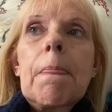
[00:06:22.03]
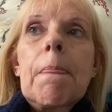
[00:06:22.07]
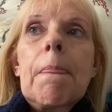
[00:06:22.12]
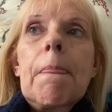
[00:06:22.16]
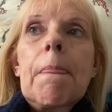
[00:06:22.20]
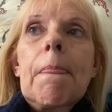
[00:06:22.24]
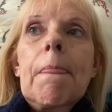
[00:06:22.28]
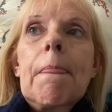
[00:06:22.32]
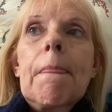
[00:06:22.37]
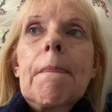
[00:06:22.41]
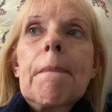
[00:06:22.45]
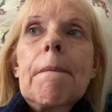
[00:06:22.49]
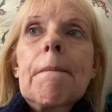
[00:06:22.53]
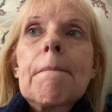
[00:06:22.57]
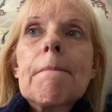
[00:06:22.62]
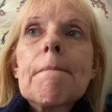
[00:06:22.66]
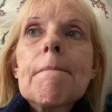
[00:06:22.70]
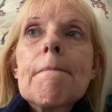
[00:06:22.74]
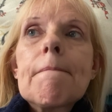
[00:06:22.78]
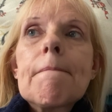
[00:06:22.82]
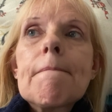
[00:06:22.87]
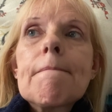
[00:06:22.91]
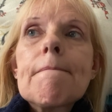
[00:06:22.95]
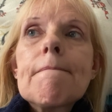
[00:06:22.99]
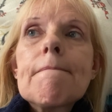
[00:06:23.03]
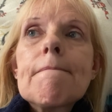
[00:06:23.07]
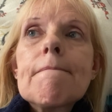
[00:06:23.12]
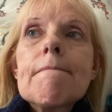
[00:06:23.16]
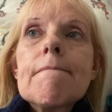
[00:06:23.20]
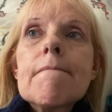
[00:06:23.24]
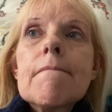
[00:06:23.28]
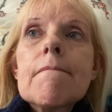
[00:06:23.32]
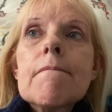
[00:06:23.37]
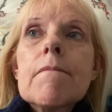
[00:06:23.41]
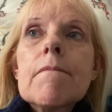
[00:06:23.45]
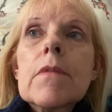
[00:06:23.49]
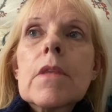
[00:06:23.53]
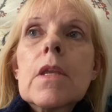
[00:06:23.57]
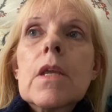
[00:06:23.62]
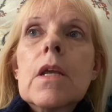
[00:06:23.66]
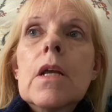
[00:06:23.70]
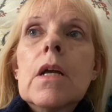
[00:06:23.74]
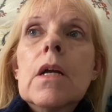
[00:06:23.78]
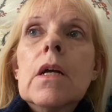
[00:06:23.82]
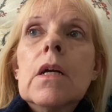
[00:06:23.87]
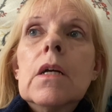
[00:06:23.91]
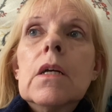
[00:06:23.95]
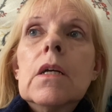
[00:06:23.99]

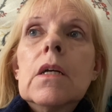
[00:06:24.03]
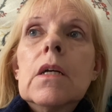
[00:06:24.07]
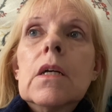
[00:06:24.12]
No one is speaking in this clip.